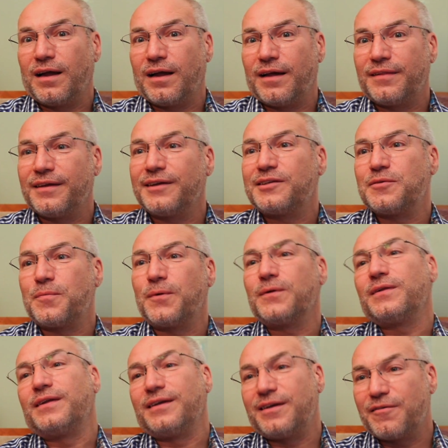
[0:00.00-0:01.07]
I think it's
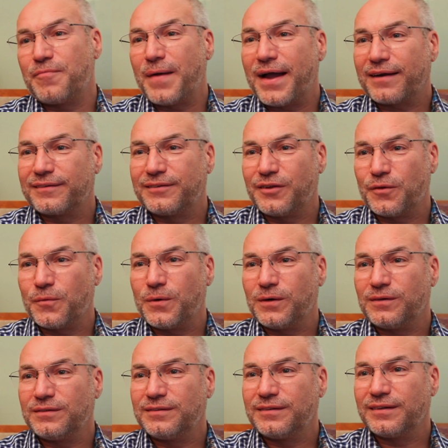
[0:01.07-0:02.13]
important to give back to the
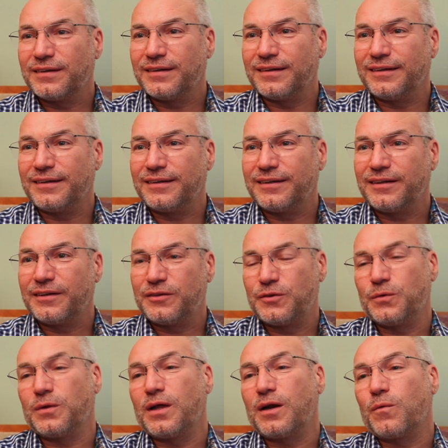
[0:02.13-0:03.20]
world.
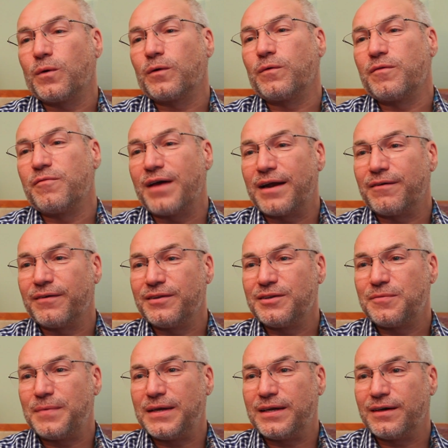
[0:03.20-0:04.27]
Do a work with
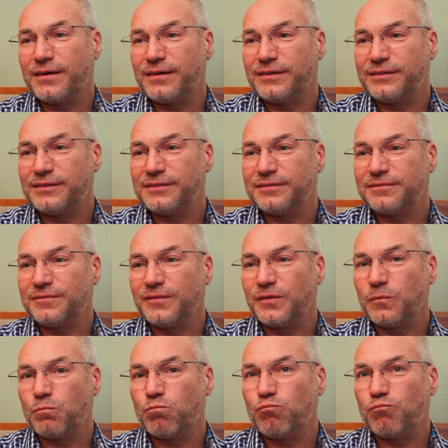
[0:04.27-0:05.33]
veterans because,
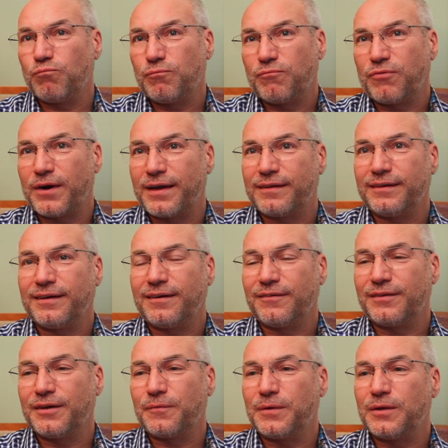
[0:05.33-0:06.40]
frankly, I
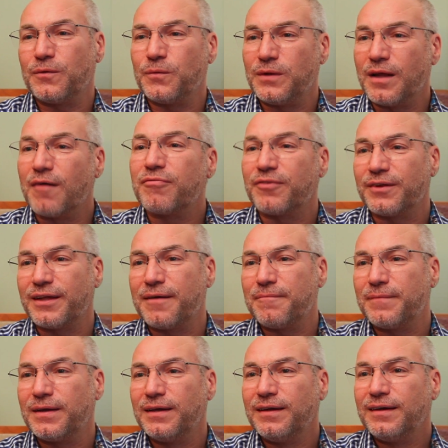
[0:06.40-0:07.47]
don't think we do enough for
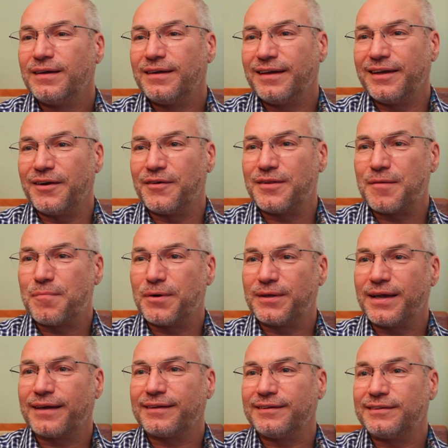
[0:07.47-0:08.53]
them. They
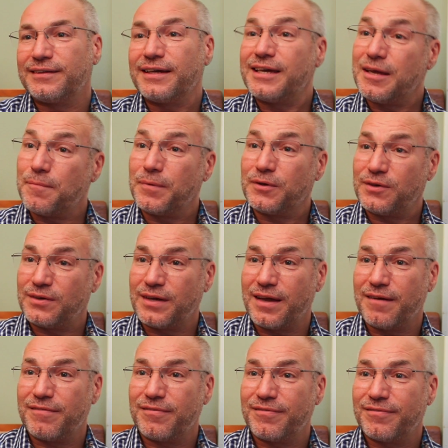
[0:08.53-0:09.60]
protect us, they keep us
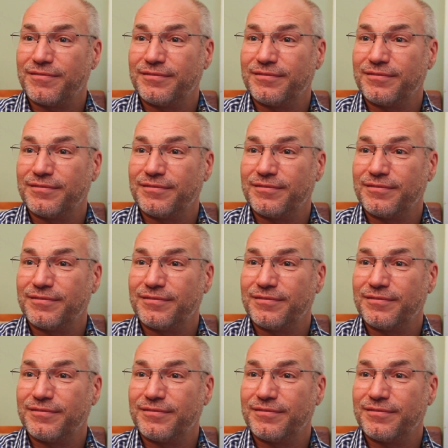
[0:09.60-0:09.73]
safe.